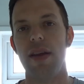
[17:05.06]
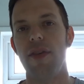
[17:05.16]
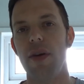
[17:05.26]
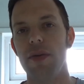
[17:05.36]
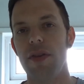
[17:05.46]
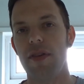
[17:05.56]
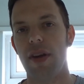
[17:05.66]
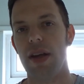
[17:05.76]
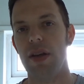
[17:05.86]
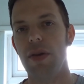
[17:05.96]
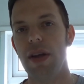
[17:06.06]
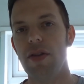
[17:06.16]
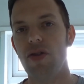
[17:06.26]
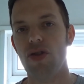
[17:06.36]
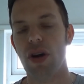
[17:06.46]
if I was to say you need
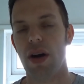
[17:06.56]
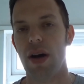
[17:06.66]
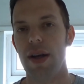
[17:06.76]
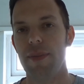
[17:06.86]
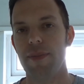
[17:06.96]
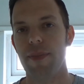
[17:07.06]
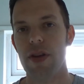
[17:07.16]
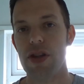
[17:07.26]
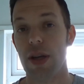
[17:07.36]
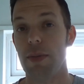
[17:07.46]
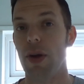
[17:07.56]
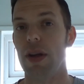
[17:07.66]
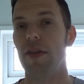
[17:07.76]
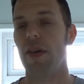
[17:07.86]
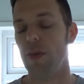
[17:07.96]
to try a
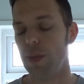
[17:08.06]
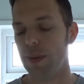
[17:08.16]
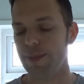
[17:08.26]
Scheermonnik soap,